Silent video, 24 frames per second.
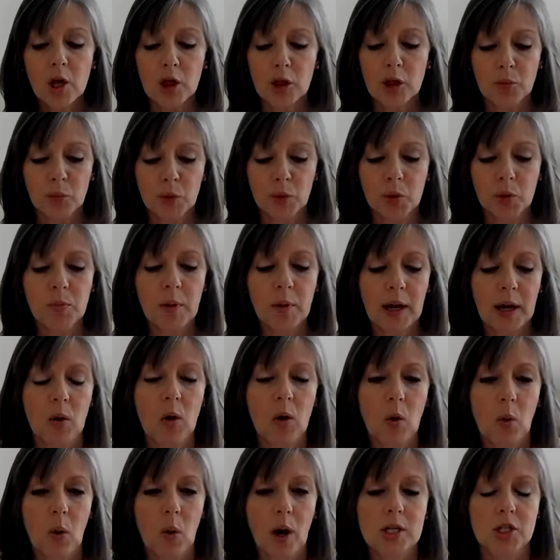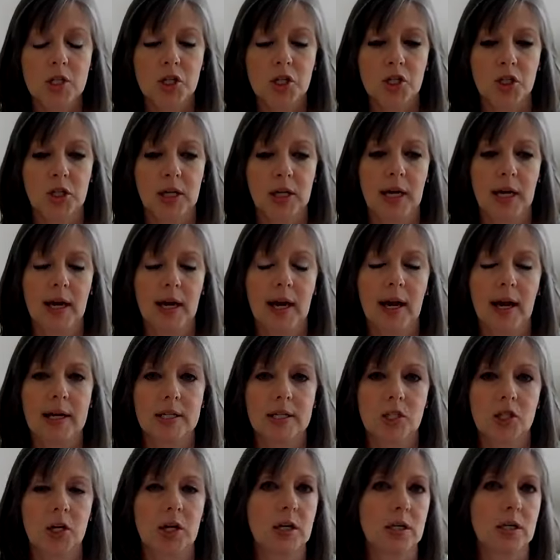through my own questioning, I
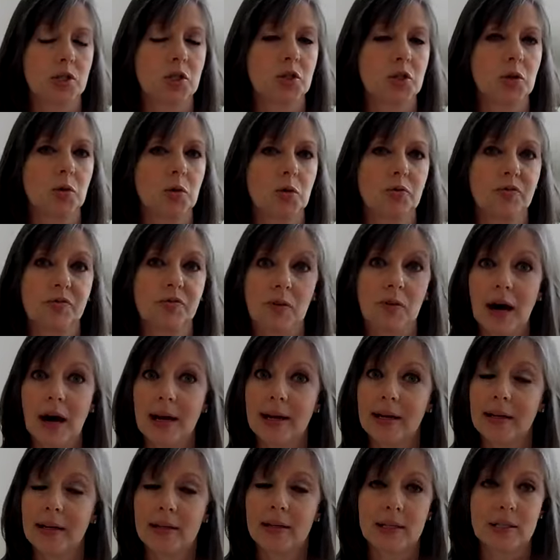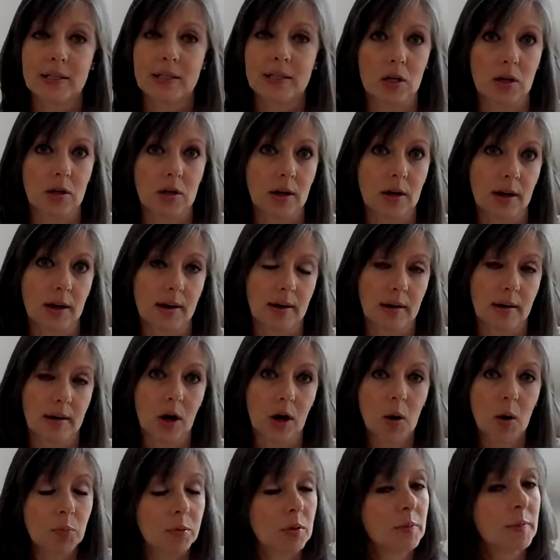started to find these
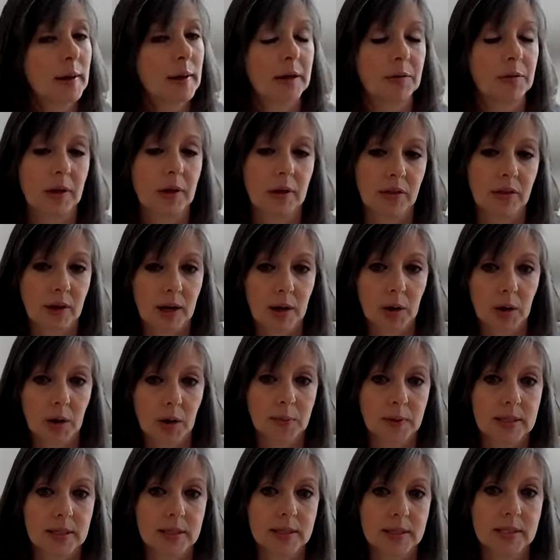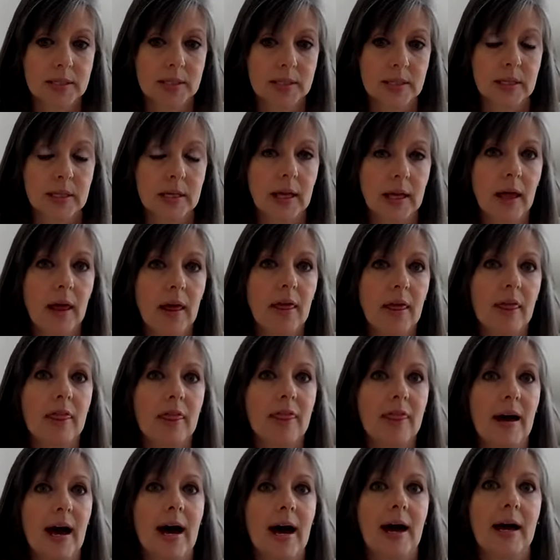complementary therapies
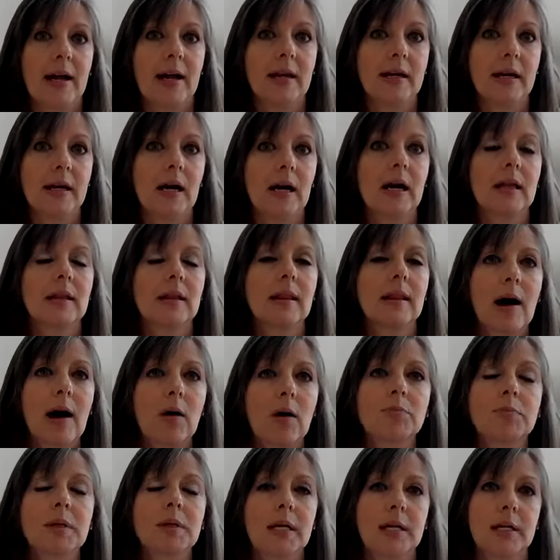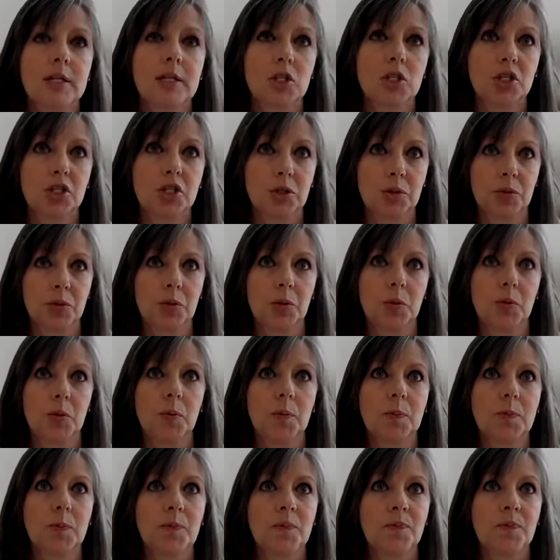that allowed me
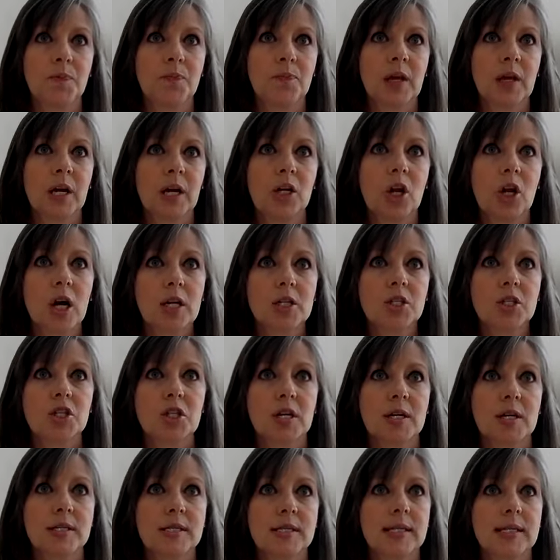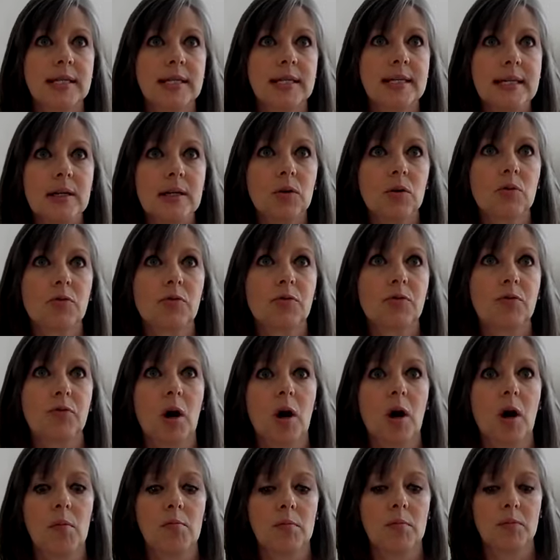to not just heal
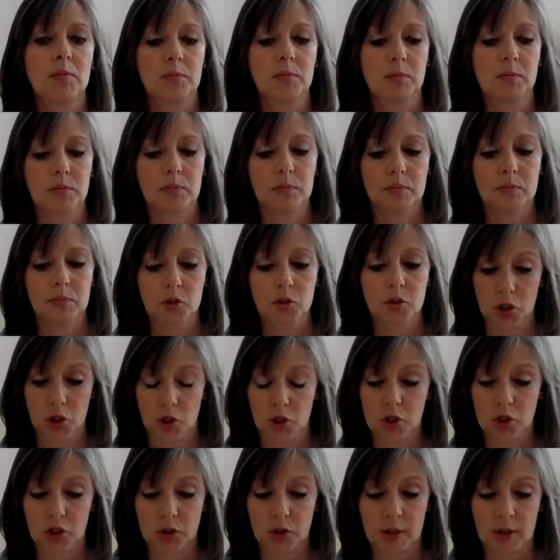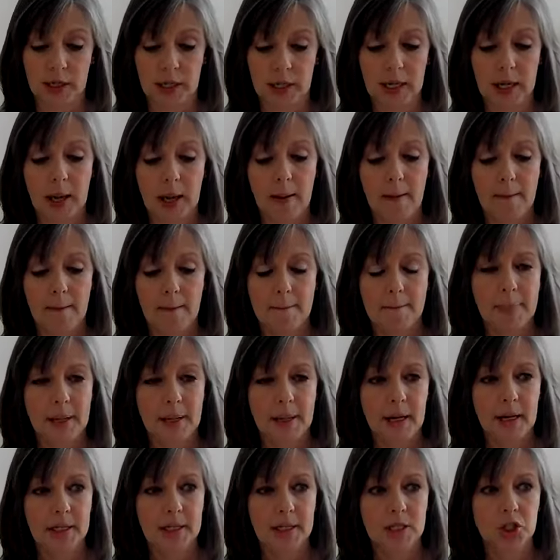from surgery,
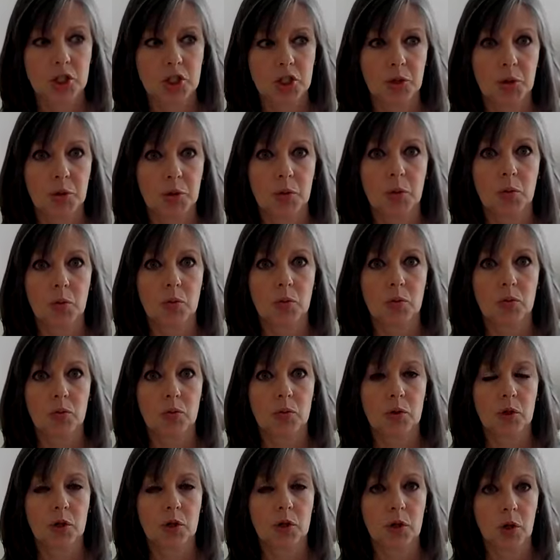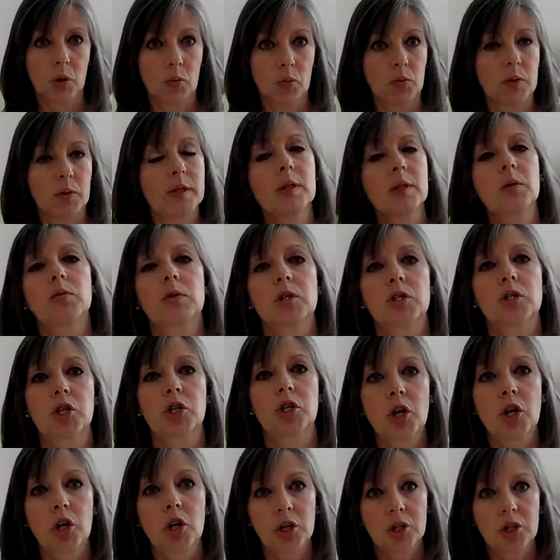but to, really
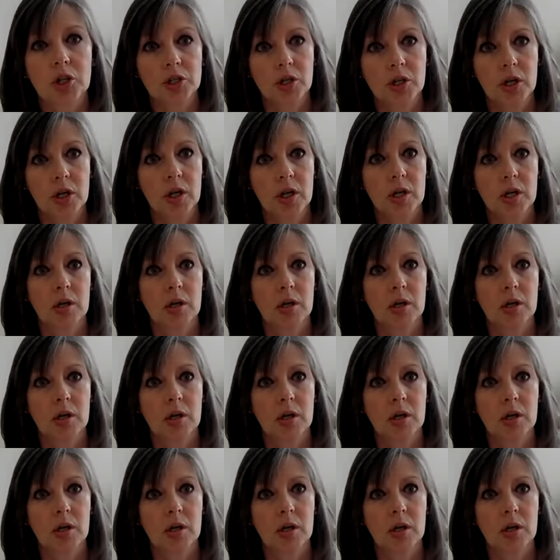return